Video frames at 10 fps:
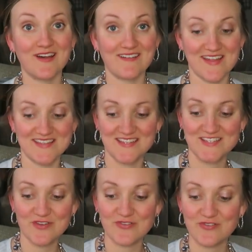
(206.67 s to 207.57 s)
All right,
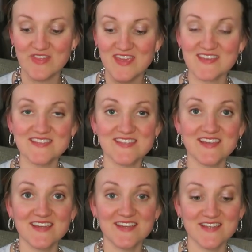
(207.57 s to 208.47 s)
so this
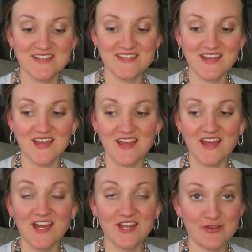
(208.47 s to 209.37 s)
is
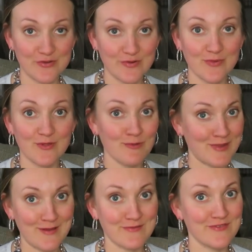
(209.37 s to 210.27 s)
an adorable
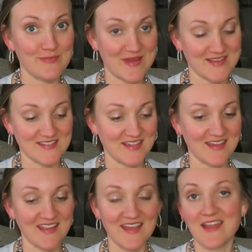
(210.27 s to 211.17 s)
round
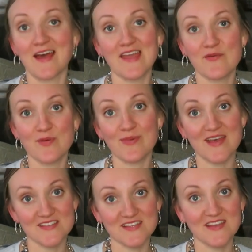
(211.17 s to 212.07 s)
basket, and I am a
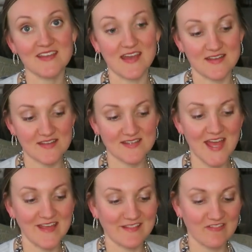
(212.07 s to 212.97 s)
basket addict.
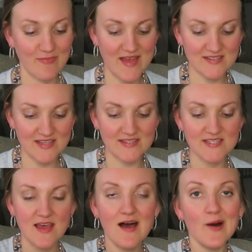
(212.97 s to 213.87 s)
I love
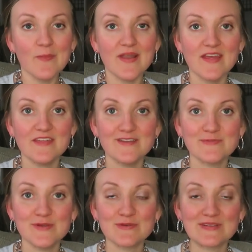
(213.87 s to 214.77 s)
baskets, but I thought
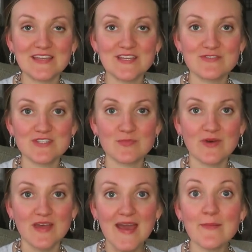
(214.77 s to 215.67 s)
it'd be really cute to
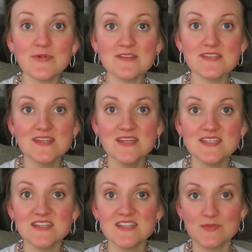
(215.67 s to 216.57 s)
put apples in
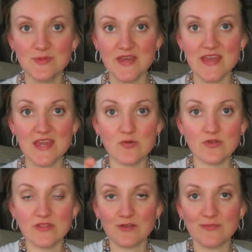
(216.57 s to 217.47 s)
to display or
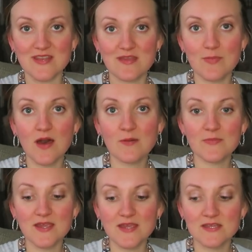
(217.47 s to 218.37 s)
little mini
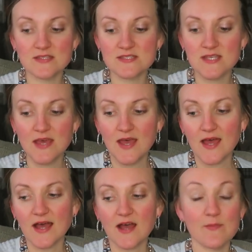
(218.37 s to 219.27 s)
pumpkins.
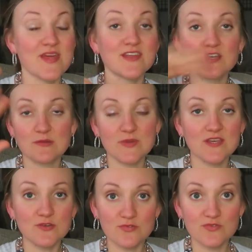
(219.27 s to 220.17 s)
Um, then it could be
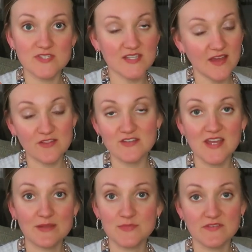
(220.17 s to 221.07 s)
used other
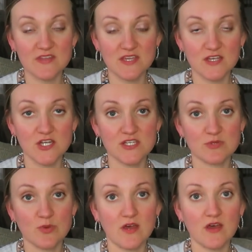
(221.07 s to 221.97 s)
times of the year
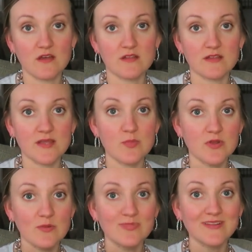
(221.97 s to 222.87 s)
as well, like
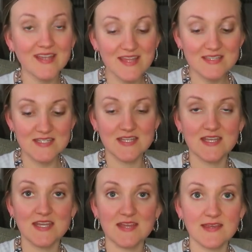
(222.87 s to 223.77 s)
put a plant in
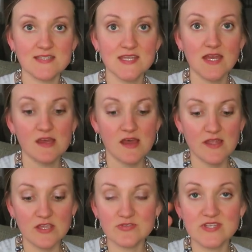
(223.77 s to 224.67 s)
it,
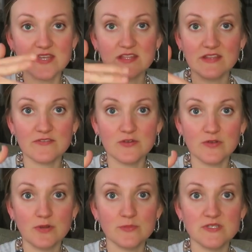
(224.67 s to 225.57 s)
use it in the living
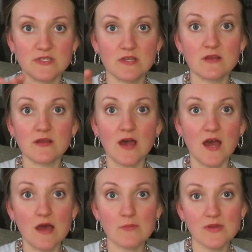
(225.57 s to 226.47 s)
room to
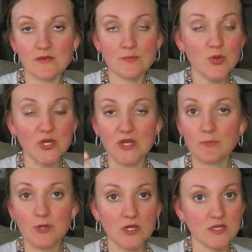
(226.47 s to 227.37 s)
um,
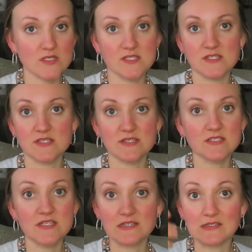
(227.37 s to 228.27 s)
put books,
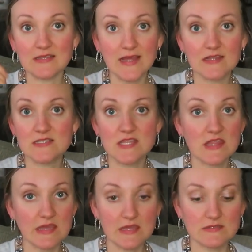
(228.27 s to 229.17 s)
to collect
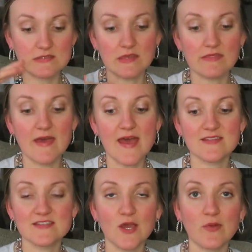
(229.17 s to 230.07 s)
things like
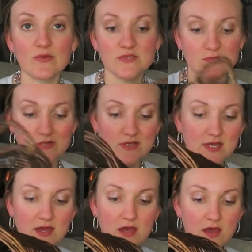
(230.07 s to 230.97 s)
that. So it was
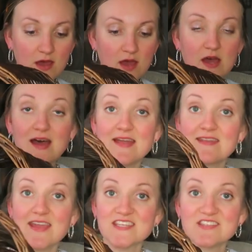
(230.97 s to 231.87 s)
really a
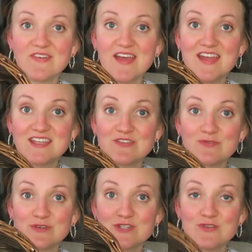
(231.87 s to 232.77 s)
nice find
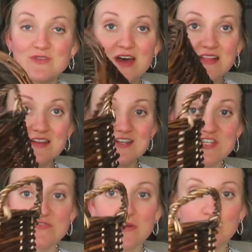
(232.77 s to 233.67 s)
for
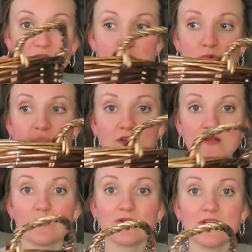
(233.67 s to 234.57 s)
$2 from
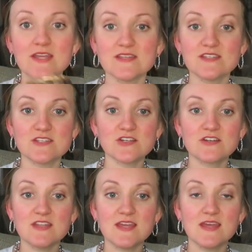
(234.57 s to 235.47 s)
Goodwill. Pretty
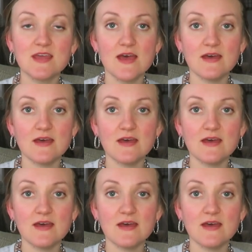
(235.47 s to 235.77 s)
sturdy.